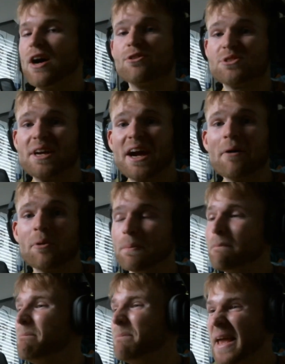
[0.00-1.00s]
If I was there, I
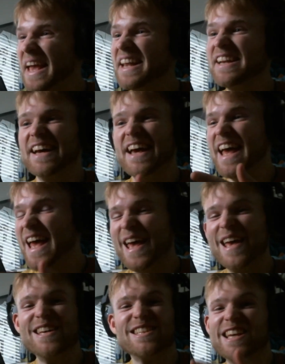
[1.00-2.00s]
would beat
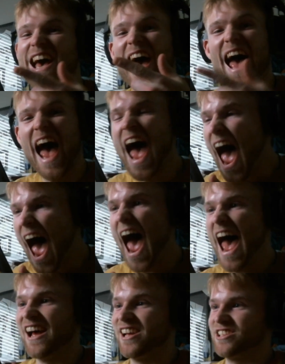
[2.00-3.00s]
his
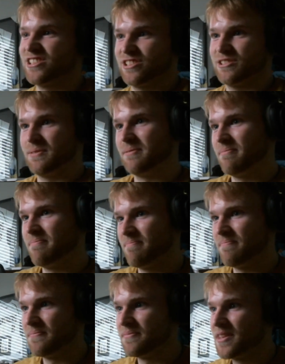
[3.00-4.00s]
ass.
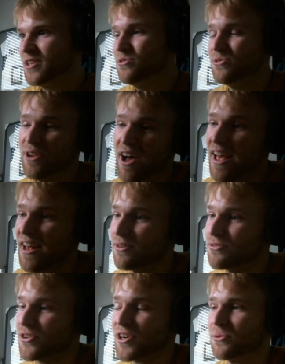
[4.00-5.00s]
You do not hit
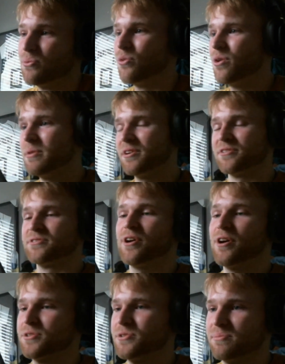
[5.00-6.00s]
a freaking woman or
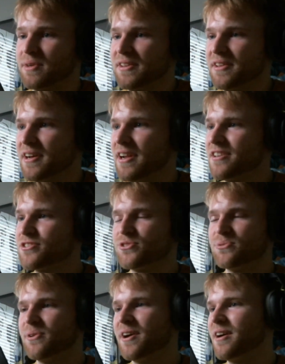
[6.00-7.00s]
talk to him like that. I
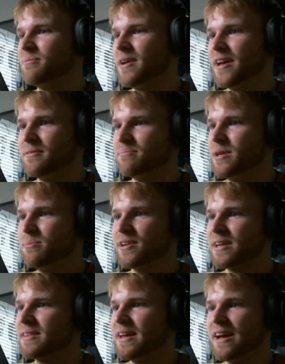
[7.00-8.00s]
swear, man.
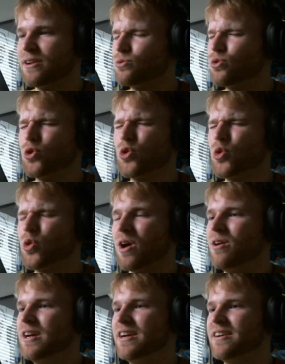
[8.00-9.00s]
People like that.
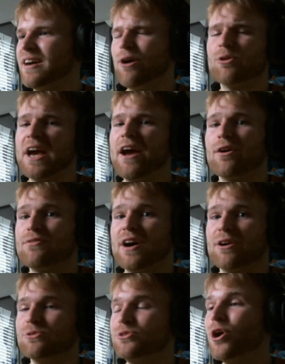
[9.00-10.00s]
I don't care if
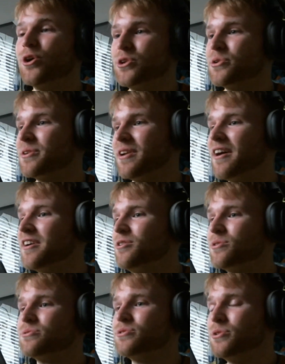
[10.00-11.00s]
I don't know you or not.
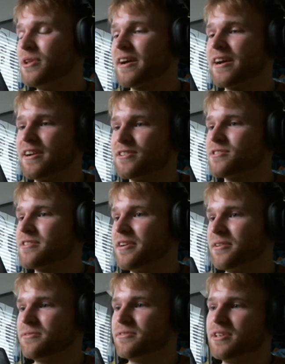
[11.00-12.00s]
You don't do that kind of
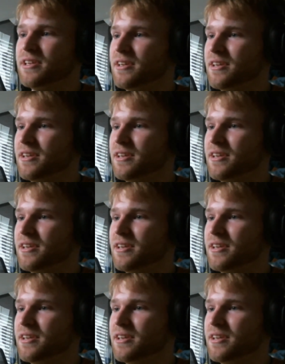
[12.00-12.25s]
stuff.